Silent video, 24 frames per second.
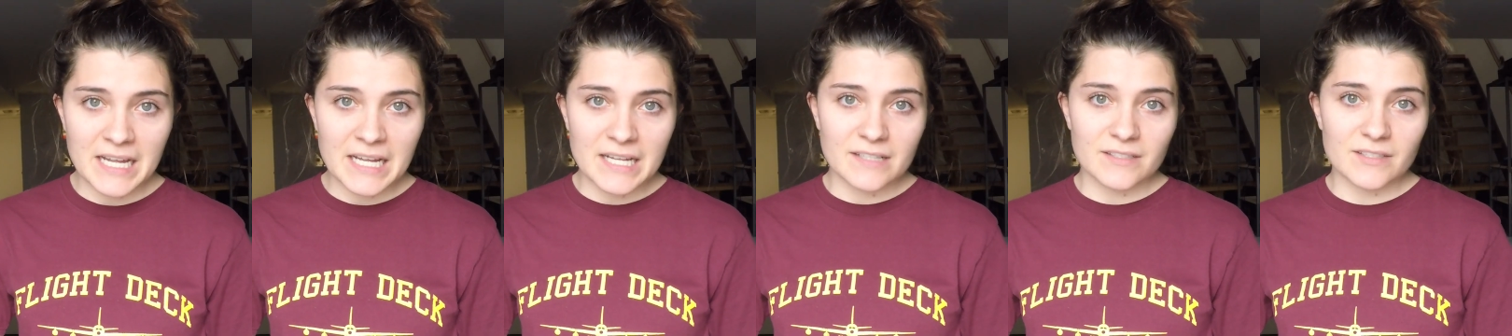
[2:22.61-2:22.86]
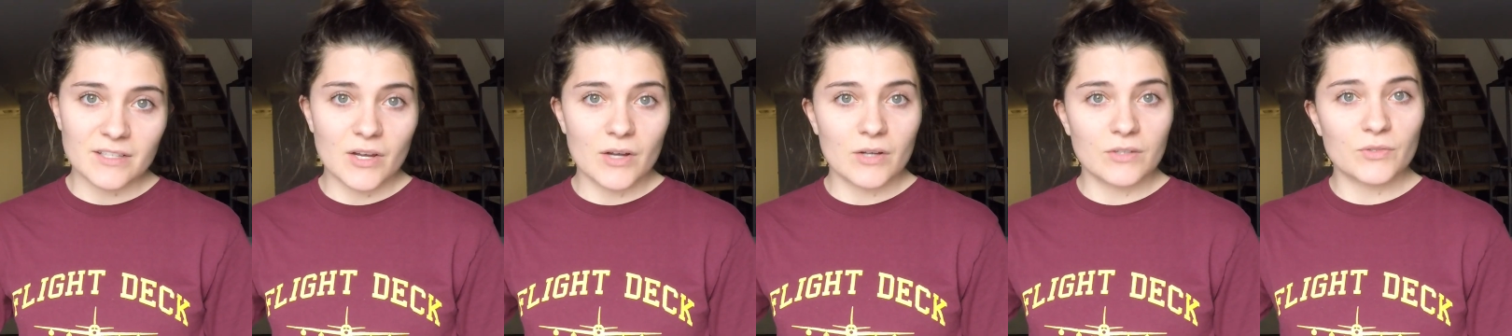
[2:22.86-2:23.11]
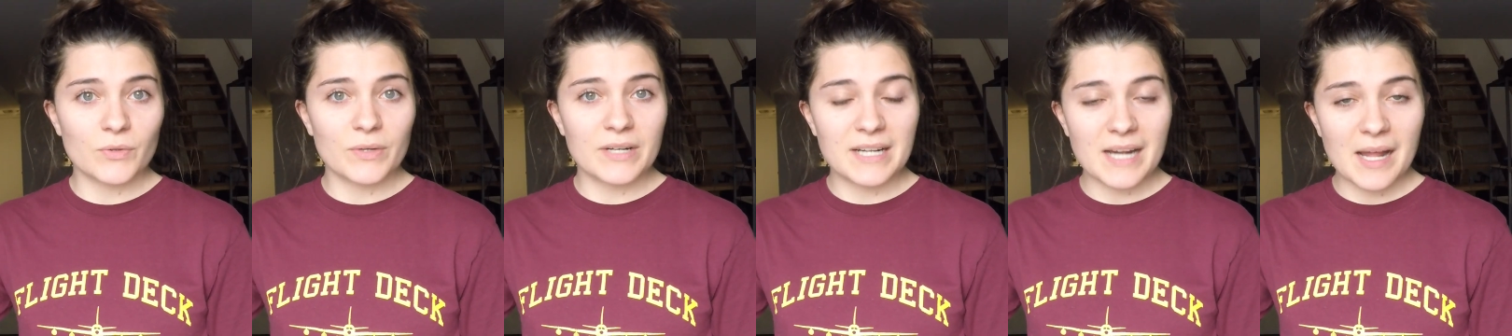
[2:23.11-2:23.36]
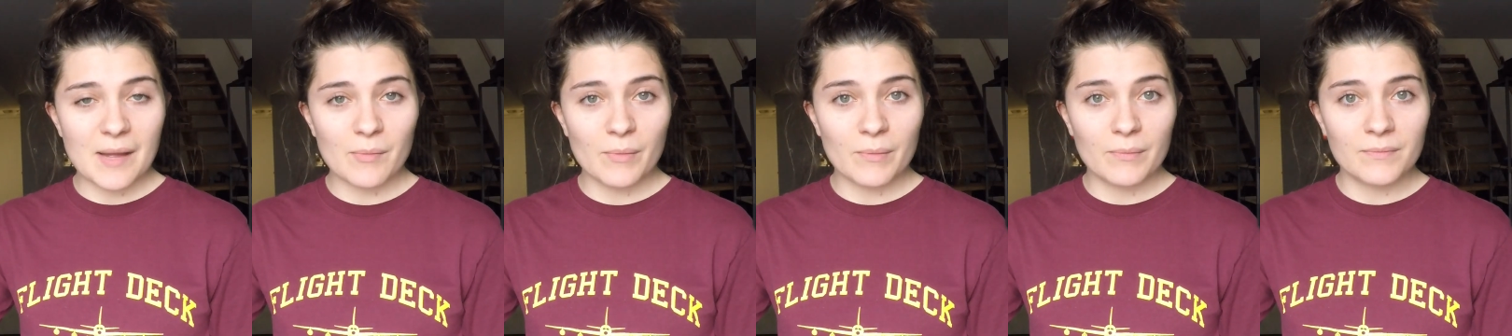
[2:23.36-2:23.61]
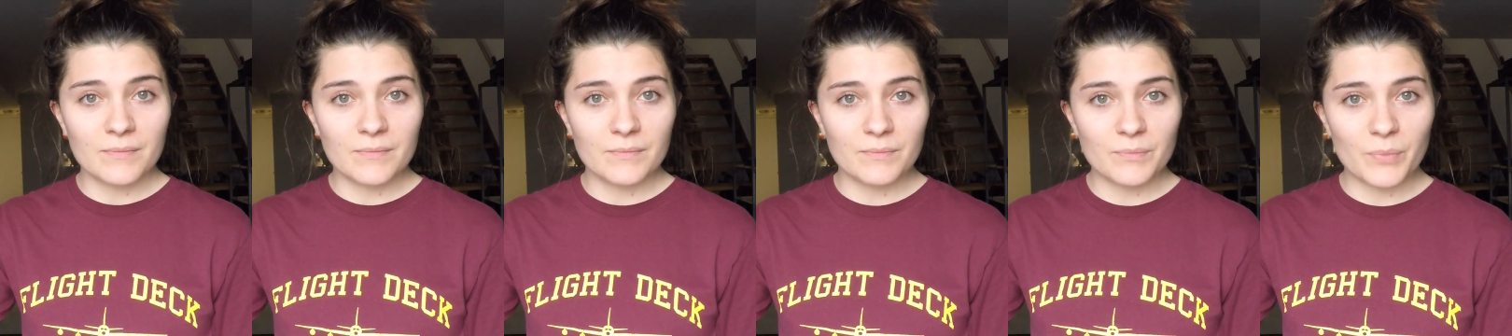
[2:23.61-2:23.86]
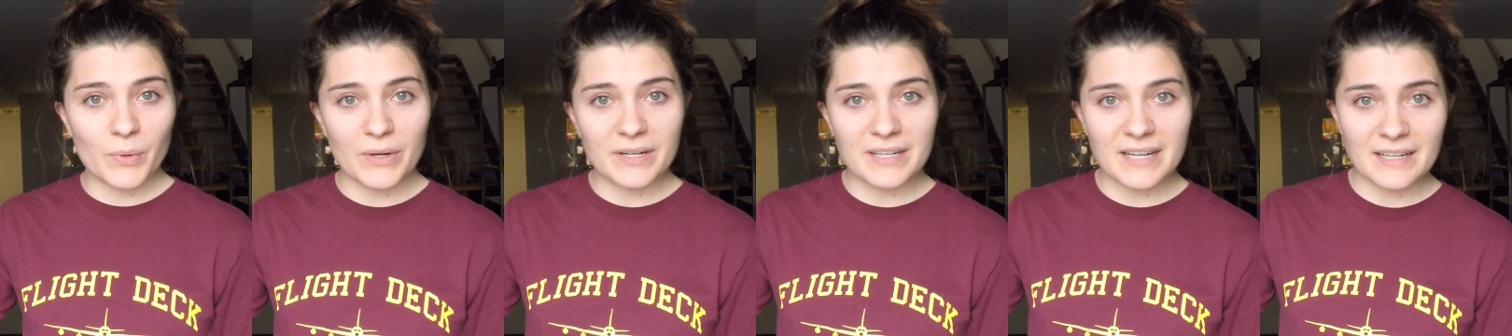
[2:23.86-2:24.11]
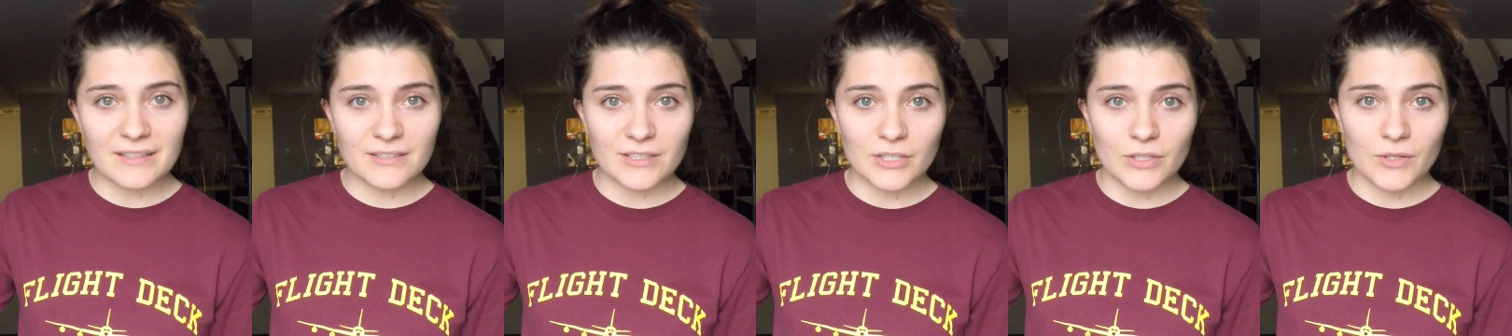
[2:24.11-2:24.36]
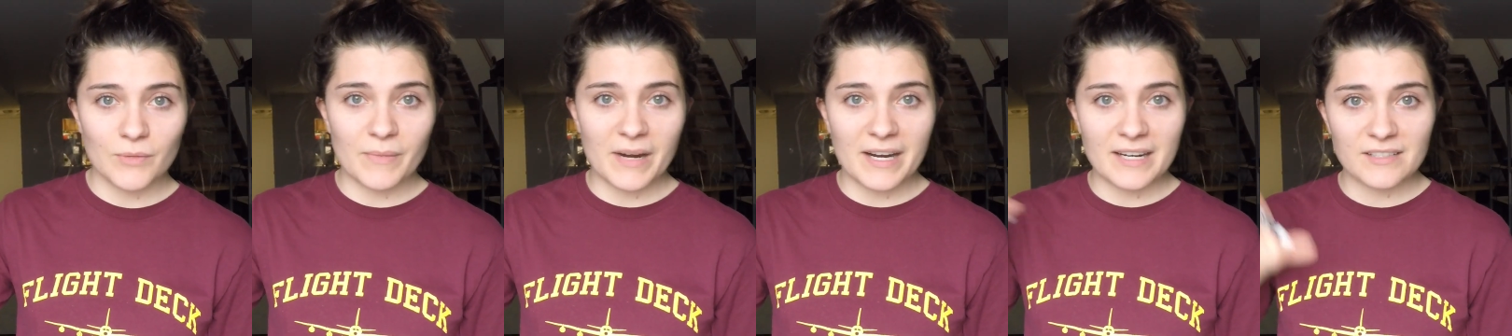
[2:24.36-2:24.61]
So
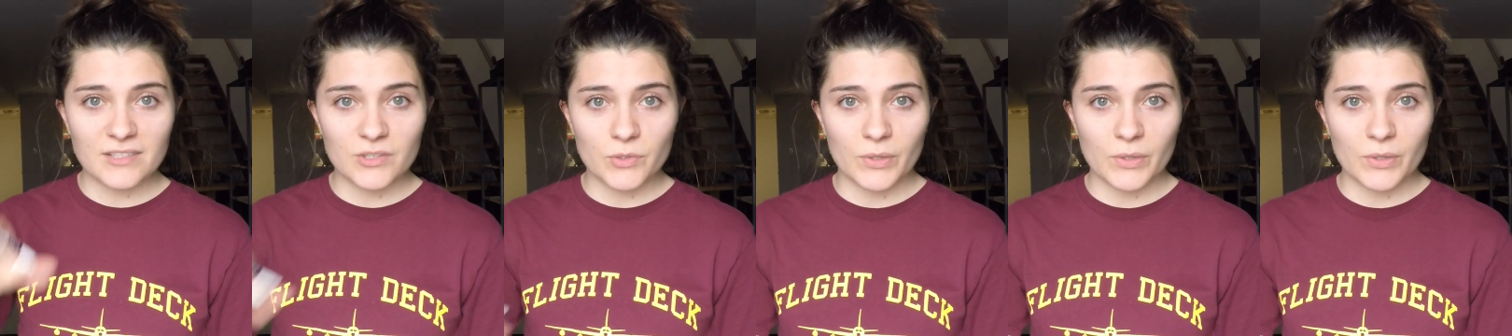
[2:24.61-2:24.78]
29.92 minus